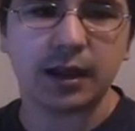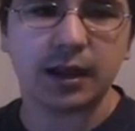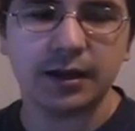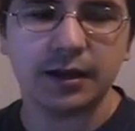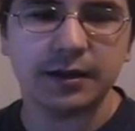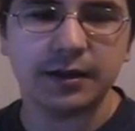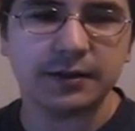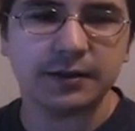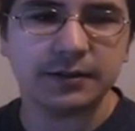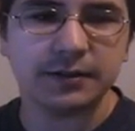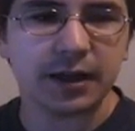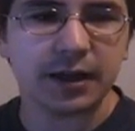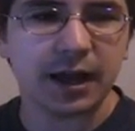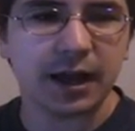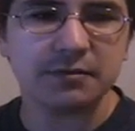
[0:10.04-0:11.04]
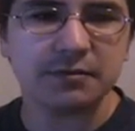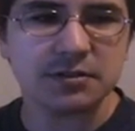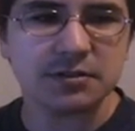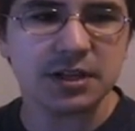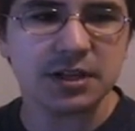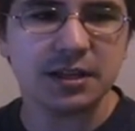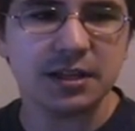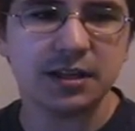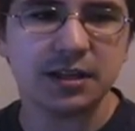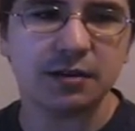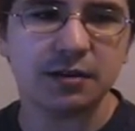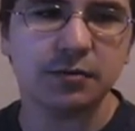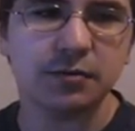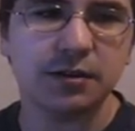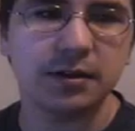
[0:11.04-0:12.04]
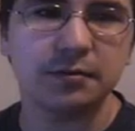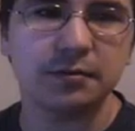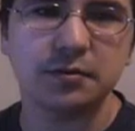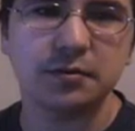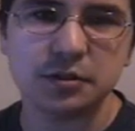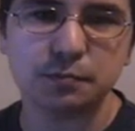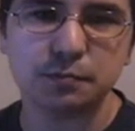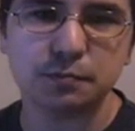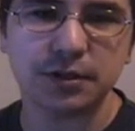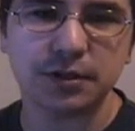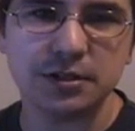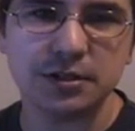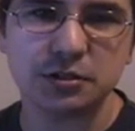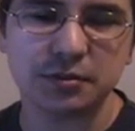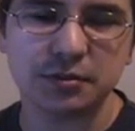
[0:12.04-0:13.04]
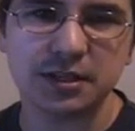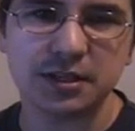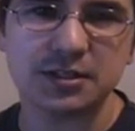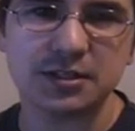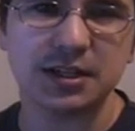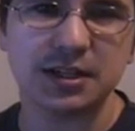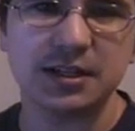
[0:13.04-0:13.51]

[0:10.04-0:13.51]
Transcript: And I have to say that I really was pleased with this.